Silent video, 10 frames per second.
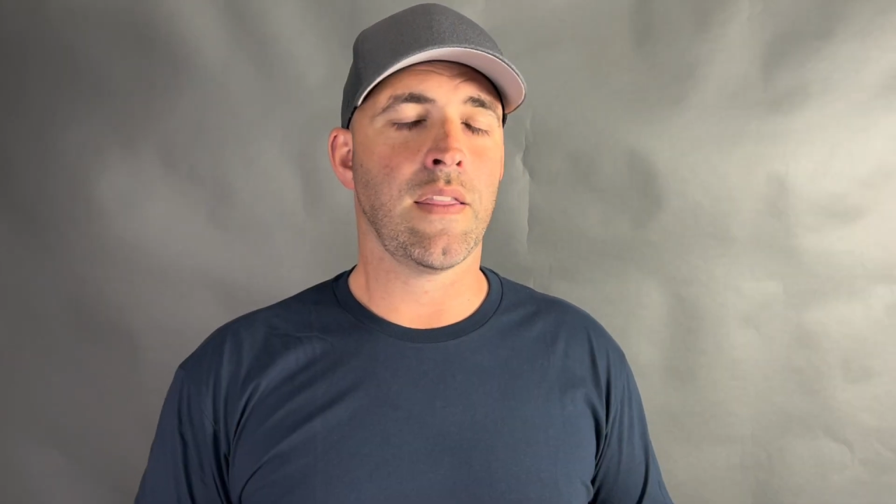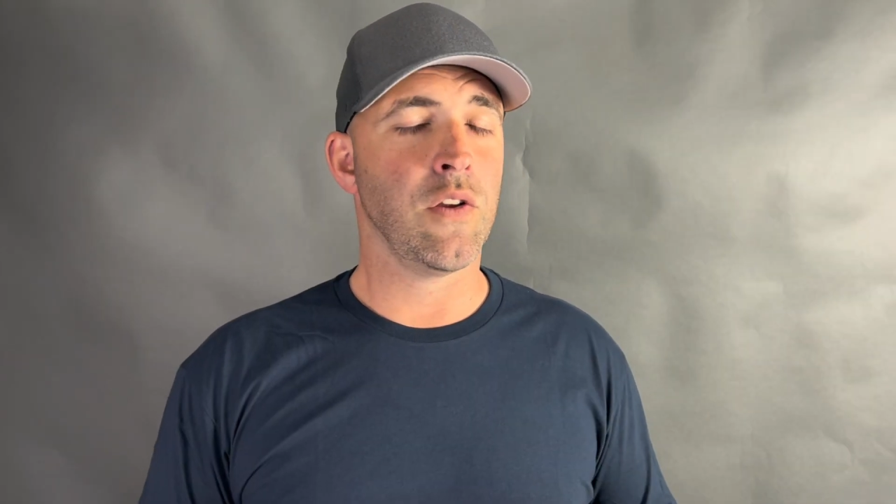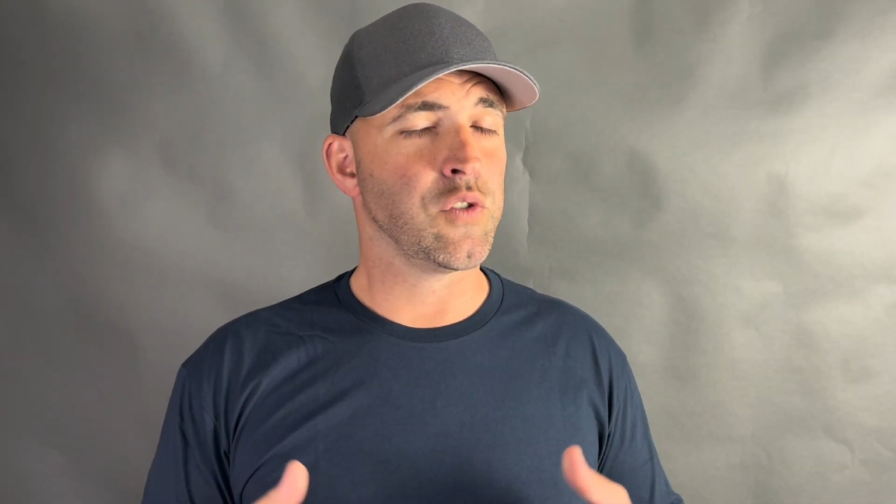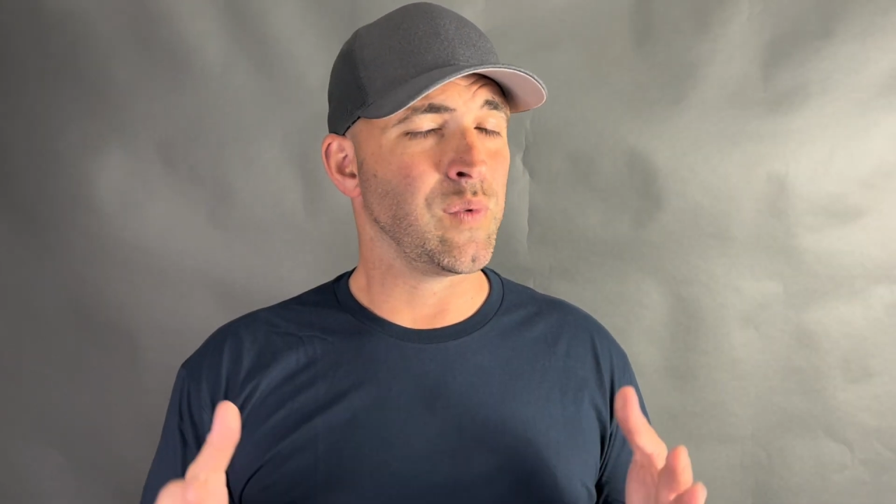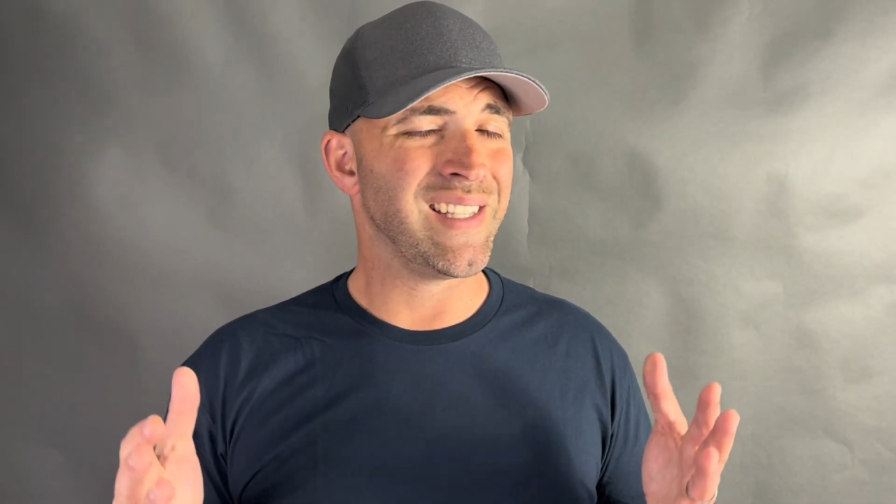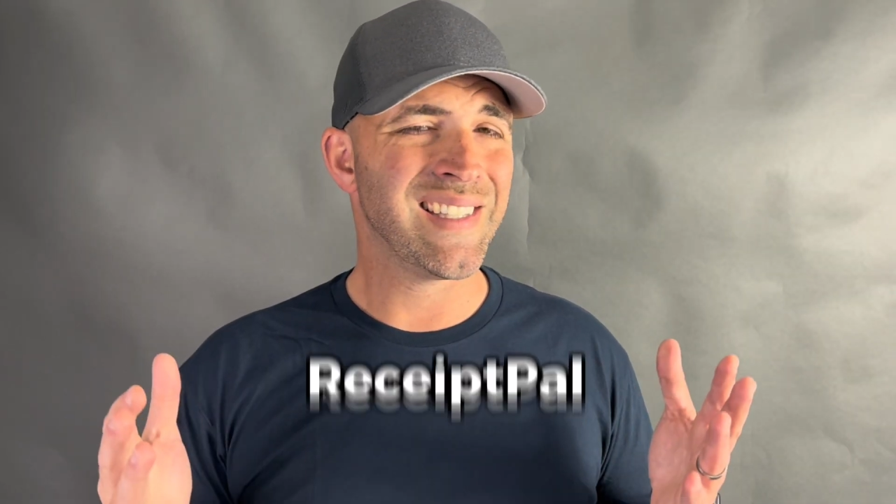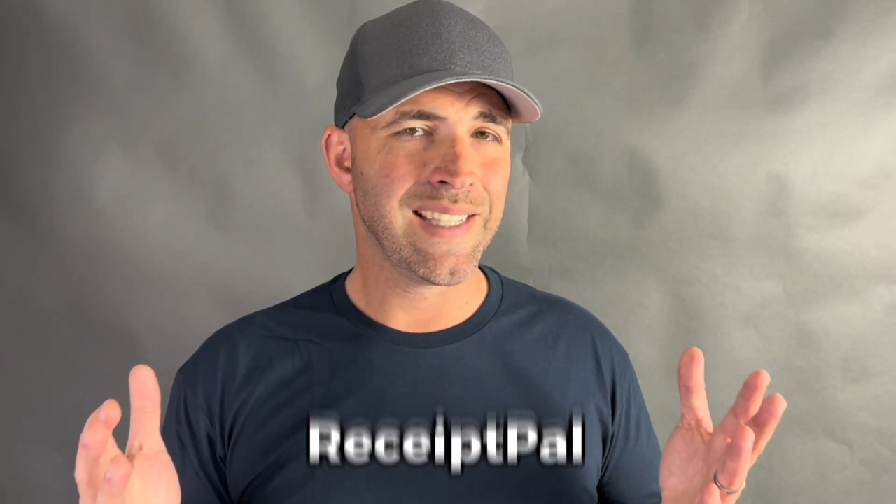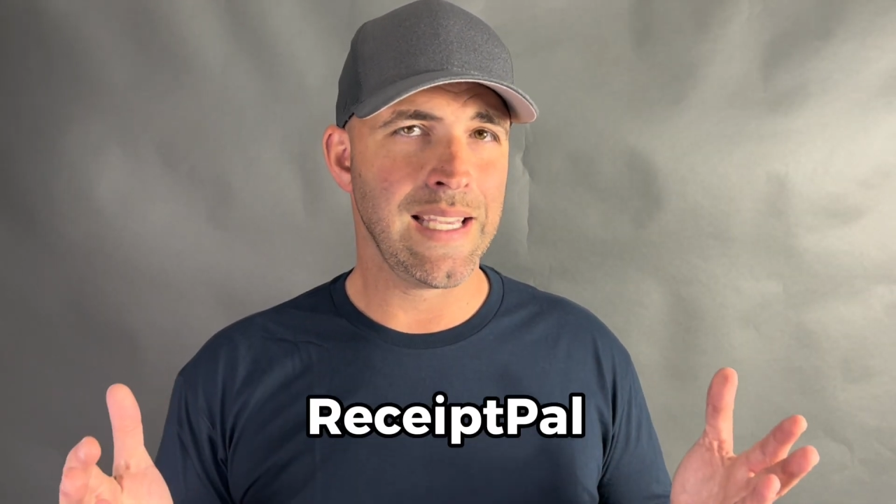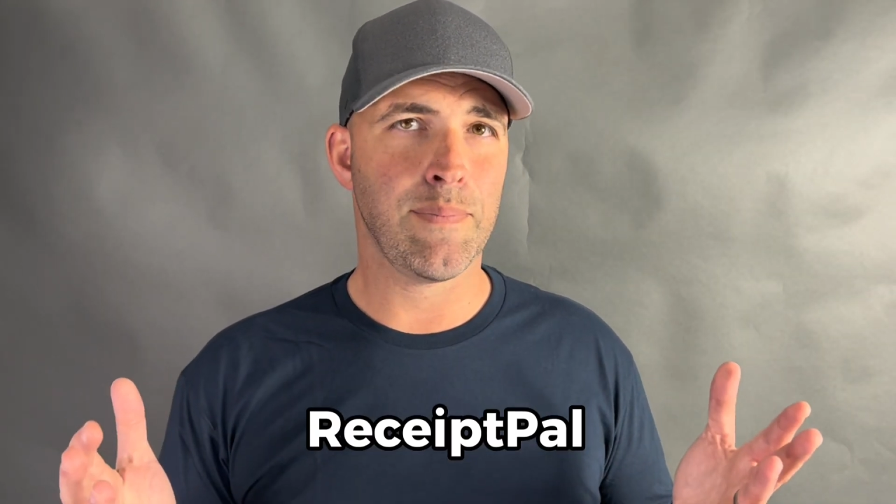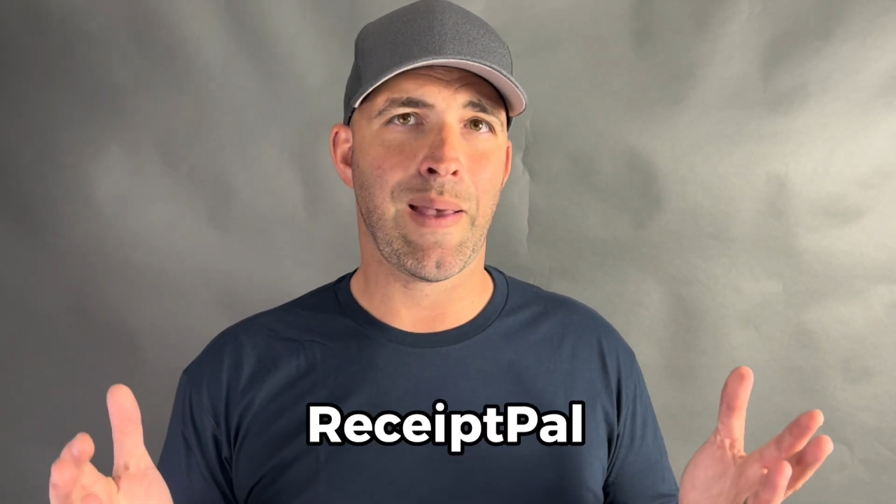Then there's
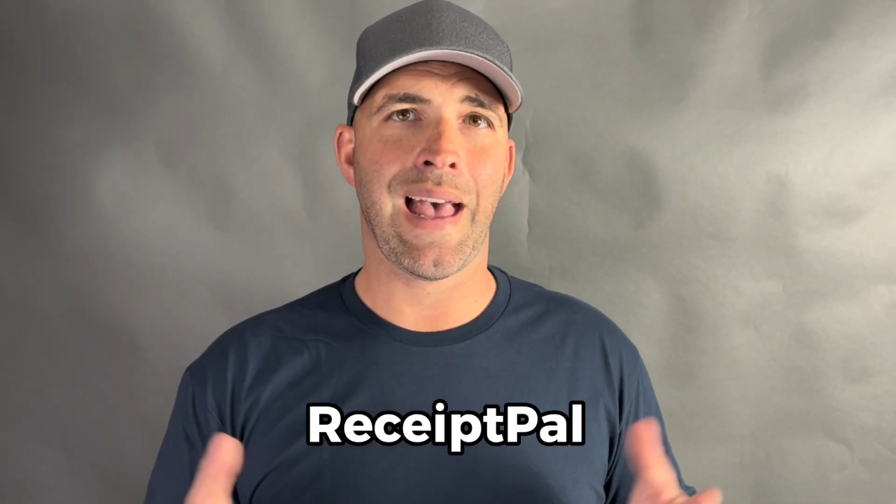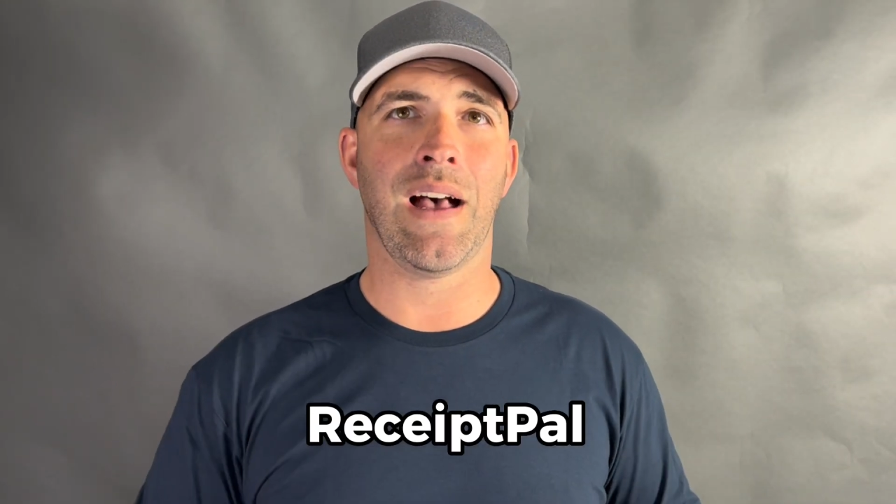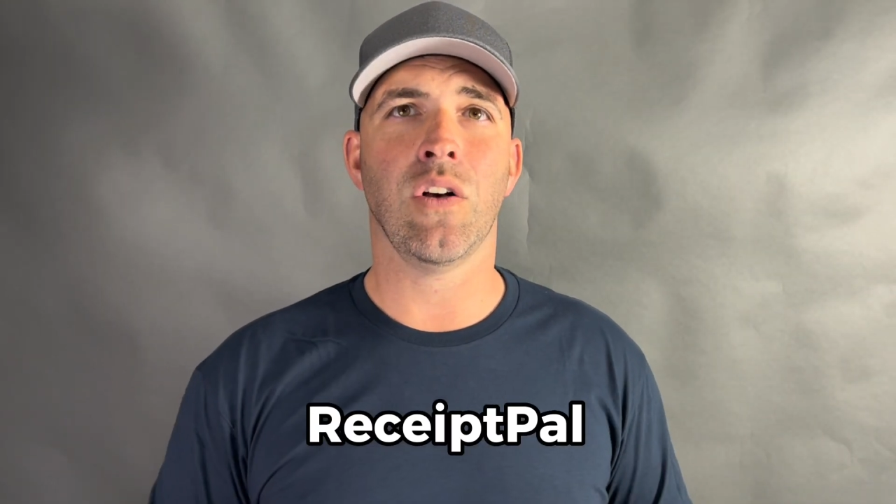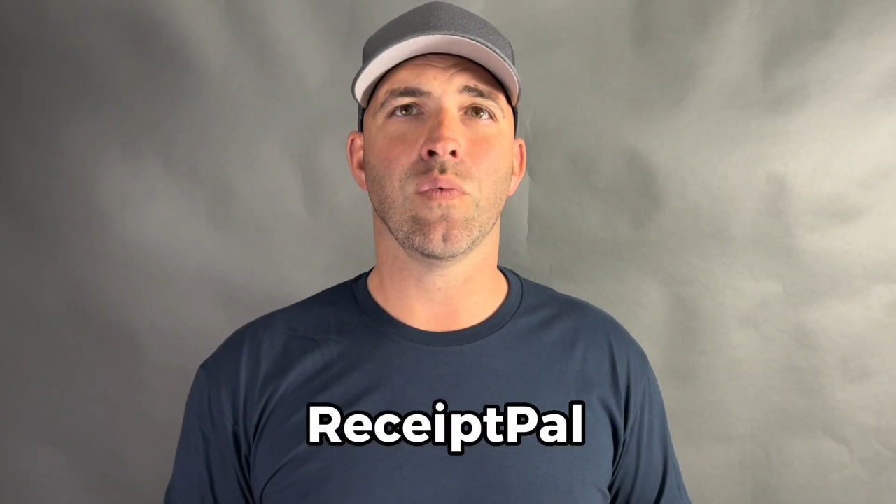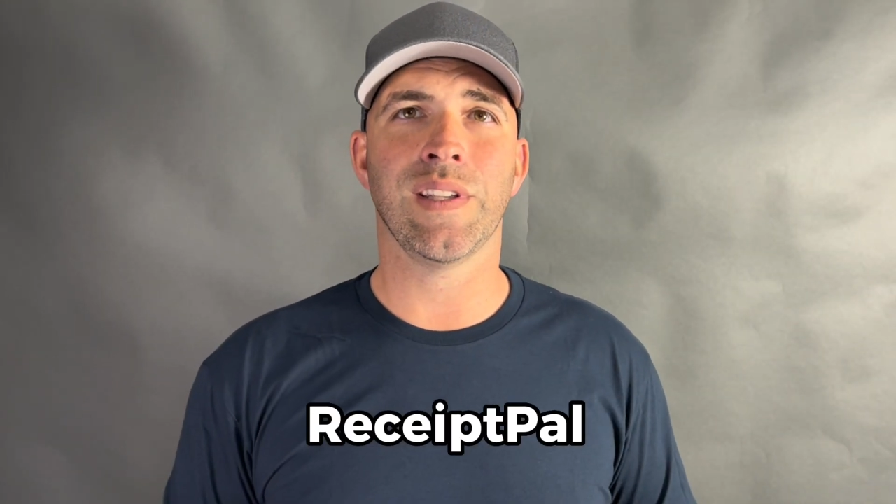Receipt Pal.